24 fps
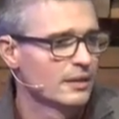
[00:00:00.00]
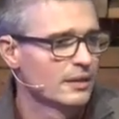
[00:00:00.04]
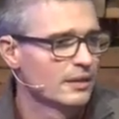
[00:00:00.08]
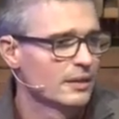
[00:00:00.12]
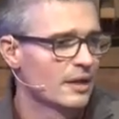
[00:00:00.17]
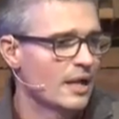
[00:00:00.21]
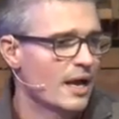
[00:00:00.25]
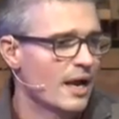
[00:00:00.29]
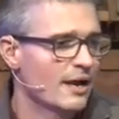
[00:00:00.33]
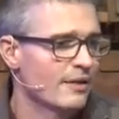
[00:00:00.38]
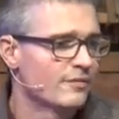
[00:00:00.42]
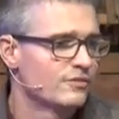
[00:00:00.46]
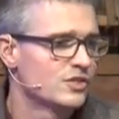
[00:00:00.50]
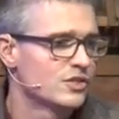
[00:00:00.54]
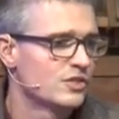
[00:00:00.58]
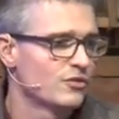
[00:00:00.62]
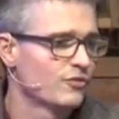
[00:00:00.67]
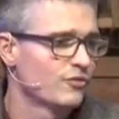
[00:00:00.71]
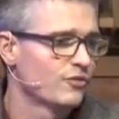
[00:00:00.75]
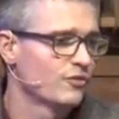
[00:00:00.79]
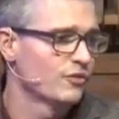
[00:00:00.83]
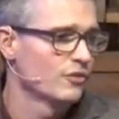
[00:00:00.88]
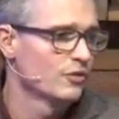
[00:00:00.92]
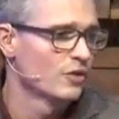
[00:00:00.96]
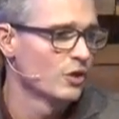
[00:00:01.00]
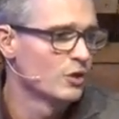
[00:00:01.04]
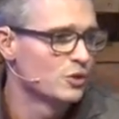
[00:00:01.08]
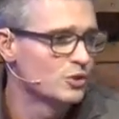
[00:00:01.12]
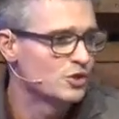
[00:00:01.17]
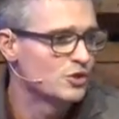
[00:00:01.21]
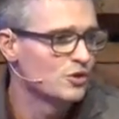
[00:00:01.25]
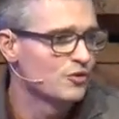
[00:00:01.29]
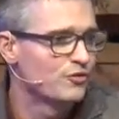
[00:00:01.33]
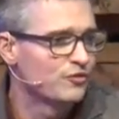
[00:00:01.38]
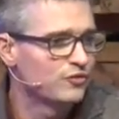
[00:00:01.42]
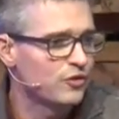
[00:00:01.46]
The lives of
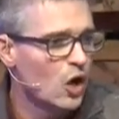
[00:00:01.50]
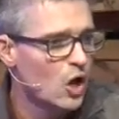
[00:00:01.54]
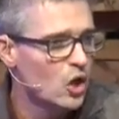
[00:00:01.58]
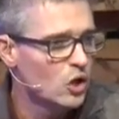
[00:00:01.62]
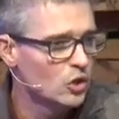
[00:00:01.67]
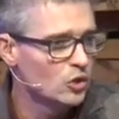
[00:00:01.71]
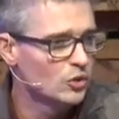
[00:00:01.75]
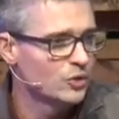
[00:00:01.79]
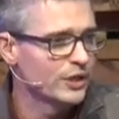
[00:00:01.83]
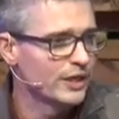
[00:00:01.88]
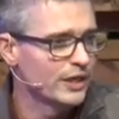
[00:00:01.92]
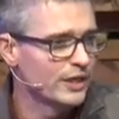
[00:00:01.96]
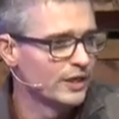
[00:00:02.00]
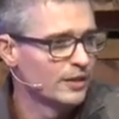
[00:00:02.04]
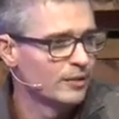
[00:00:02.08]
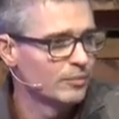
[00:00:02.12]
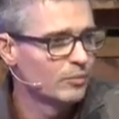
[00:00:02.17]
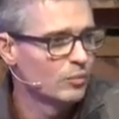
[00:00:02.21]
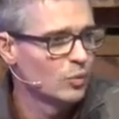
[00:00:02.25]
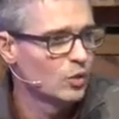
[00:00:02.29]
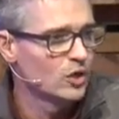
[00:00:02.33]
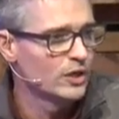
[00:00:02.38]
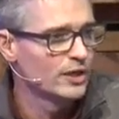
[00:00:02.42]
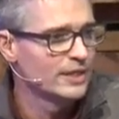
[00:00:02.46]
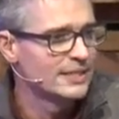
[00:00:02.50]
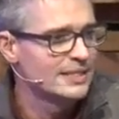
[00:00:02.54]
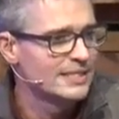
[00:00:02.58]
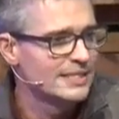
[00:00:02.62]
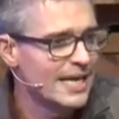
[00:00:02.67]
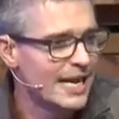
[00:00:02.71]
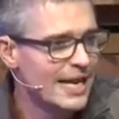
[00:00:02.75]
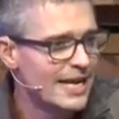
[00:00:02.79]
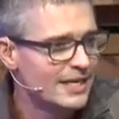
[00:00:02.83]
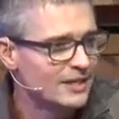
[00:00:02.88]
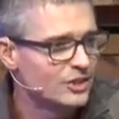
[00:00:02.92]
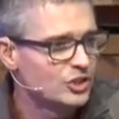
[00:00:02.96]
those who followed him were in
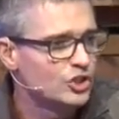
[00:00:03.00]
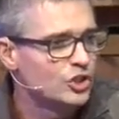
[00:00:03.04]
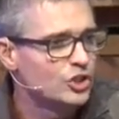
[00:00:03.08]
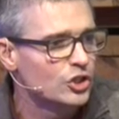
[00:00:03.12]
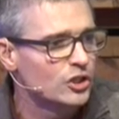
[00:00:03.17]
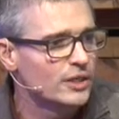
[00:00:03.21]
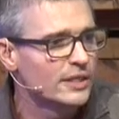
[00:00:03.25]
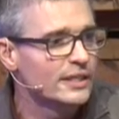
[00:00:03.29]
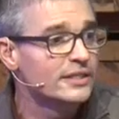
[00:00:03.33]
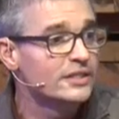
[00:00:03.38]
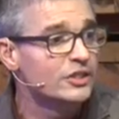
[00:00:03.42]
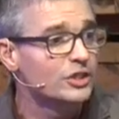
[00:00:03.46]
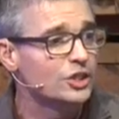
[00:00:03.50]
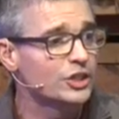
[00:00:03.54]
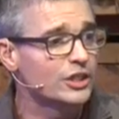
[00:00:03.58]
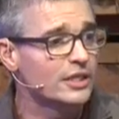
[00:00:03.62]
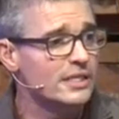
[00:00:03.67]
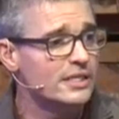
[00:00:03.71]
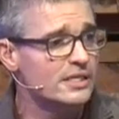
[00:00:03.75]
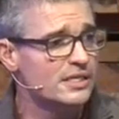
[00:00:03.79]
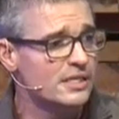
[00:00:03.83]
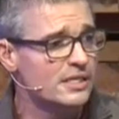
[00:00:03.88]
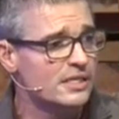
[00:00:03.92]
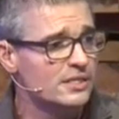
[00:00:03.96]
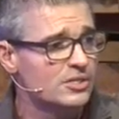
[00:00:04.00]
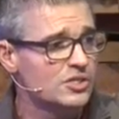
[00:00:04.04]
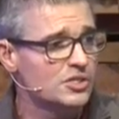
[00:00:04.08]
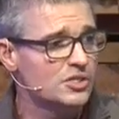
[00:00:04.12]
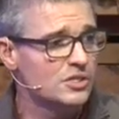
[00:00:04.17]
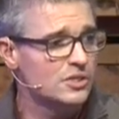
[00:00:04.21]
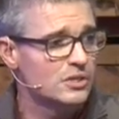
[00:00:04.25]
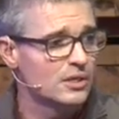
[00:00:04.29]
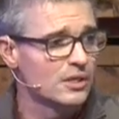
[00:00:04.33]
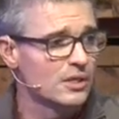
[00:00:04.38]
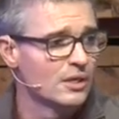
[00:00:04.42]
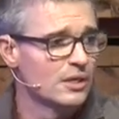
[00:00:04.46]
danger, and
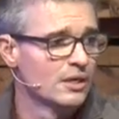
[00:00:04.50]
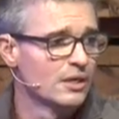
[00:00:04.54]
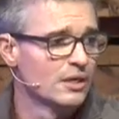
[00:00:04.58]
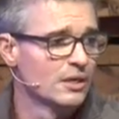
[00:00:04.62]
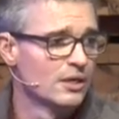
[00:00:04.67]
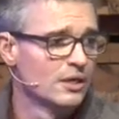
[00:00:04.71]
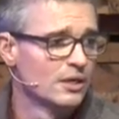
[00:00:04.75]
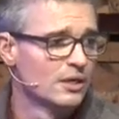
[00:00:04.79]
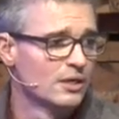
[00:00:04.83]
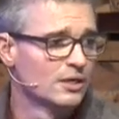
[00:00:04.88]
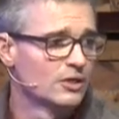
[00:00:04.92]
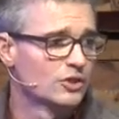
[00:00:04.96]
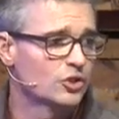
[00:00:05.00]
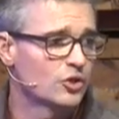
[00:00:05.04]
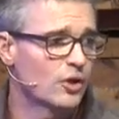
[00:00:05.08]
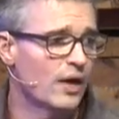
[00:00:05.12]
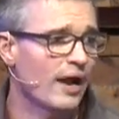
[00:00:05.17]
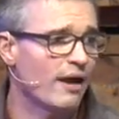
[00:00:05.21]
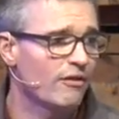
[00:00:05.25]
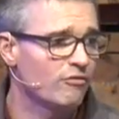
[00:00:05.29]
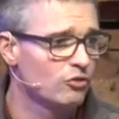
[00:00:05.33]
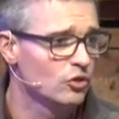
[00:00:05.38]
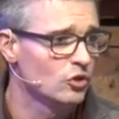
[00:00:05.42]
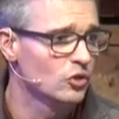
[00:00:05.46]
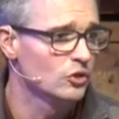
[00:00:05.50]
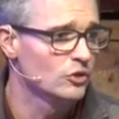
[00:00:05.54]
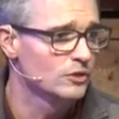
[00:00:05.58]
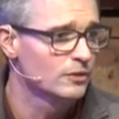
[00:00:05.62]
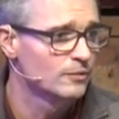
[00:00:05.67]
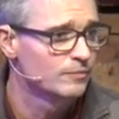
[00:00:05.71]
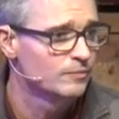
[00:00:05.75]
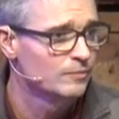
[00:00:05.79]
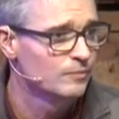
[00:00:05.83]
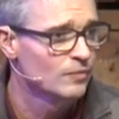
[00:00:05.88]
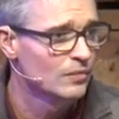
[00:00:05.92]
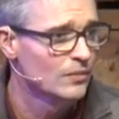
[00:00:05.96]
Jesus
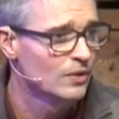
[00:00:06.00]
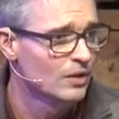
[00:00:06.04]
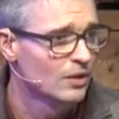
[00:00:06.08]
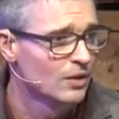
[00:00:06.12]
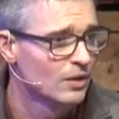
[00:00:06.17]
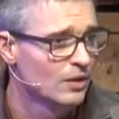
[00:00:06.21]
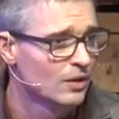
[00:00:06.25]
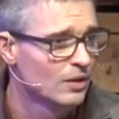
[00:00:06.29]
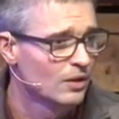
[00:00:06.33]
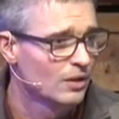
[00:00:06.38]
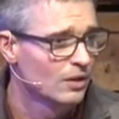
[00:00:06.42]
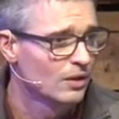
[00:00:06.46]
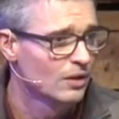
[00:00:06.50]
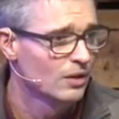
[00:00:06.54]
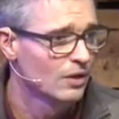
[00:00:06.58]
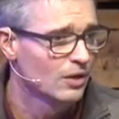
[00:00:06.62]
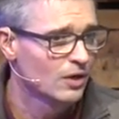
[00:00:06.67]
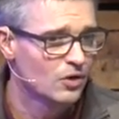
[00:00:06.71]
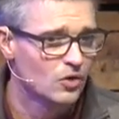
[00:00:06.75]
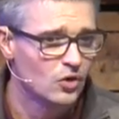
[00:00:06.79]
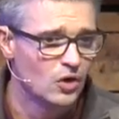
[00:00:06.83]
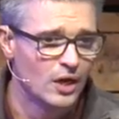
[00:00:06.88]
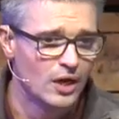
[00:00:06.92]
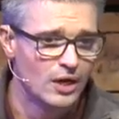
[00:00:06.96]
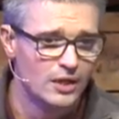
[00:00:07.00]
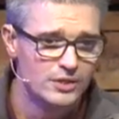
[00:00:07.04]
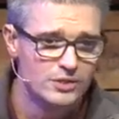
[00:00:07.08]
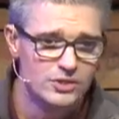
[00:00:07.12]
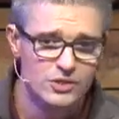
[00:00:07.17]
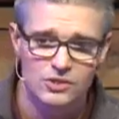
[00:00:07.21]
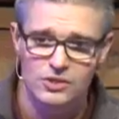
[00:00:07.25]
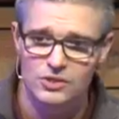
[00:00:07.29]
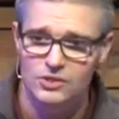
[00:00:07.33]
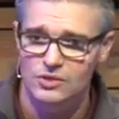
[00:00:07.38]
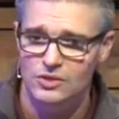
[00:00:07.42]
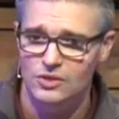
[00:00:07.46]
traveled
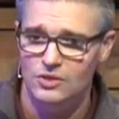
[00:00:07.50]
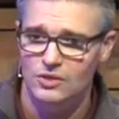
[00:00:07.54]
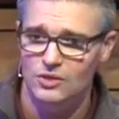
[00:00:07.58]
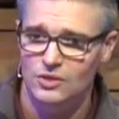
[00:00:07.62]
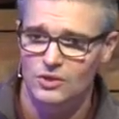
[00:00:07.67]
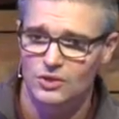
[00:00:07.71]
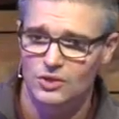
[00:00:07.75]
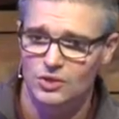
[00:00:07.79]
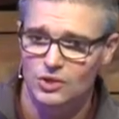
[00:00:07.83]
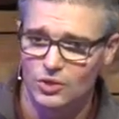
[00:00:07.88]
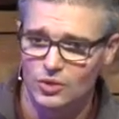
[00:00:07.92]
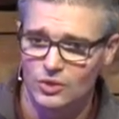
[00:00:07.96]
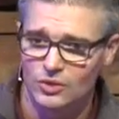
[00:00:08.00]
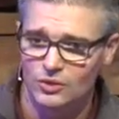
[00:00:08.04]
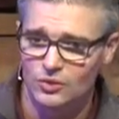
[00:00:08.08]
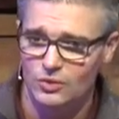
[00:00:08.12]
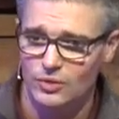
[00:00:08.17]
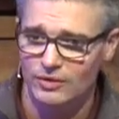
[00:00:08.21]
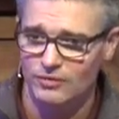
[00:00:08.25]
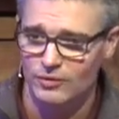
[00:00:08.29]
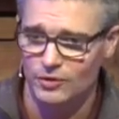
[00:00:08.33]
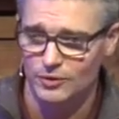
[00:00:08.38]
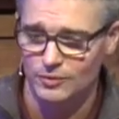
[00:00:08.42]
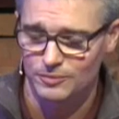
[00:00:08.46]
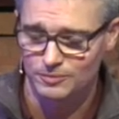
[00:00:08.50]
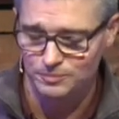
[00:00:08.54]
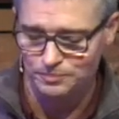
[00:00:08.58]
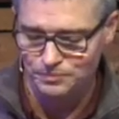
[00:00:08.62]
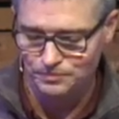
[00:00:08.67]
across the Jordan River